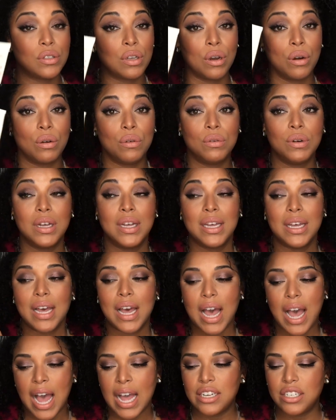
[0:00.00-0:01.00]
So
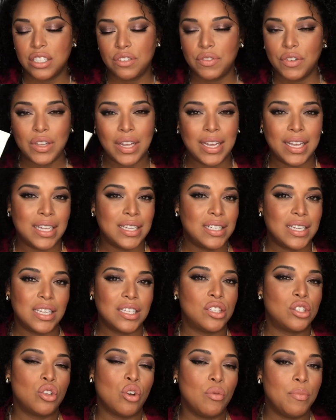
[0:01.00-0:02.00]
I just feel like it
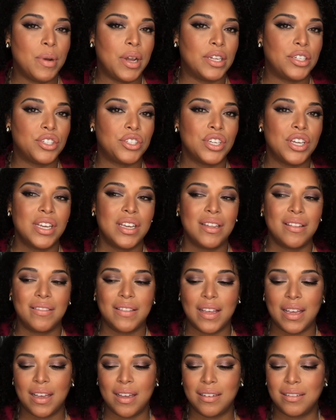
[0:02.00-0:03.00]
does so much
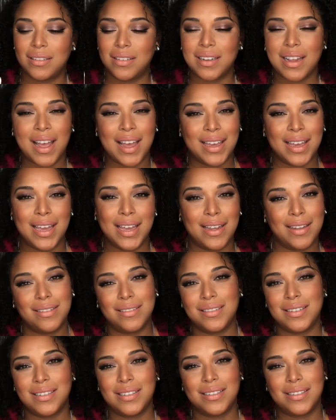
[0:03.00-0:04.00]
that I
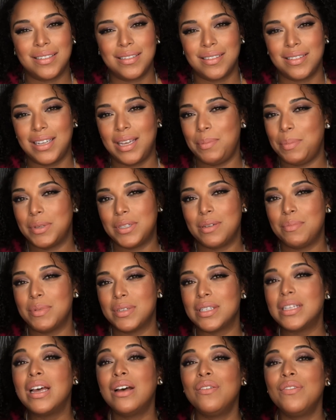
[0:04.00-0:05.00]
can't just keep it to
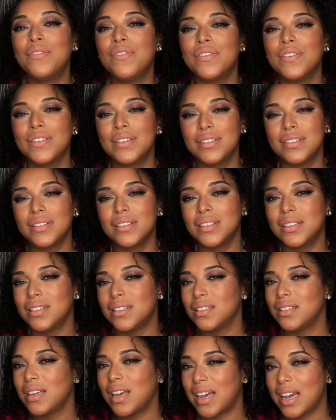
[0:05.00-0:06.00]
myself.
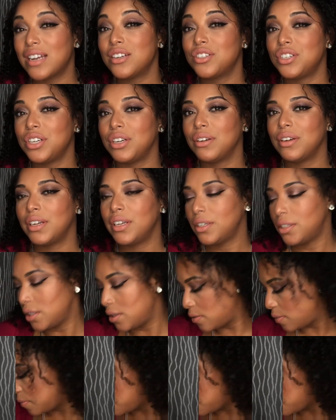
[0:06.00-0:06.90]
I gotta share it